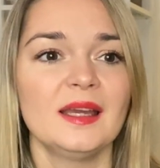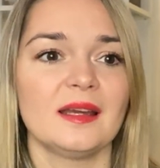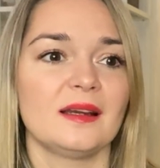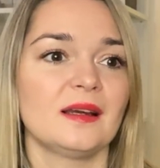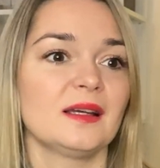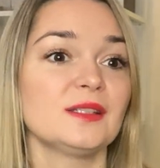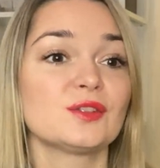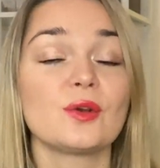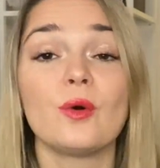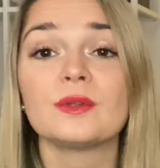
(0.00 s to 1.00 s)

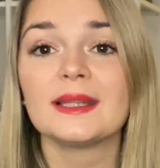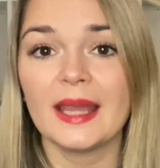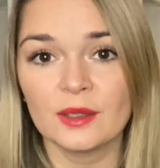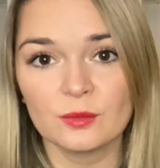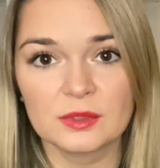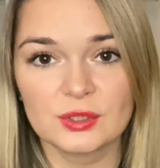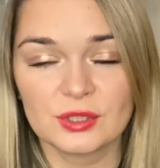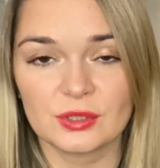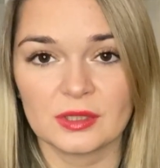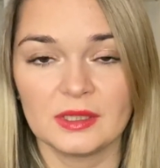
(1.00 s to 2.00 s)
its own language
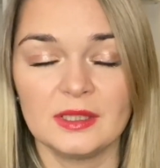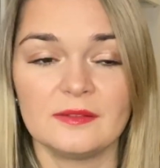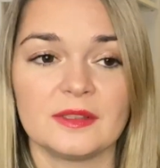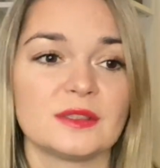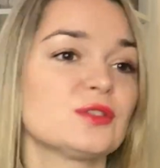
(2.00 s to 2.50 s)
even.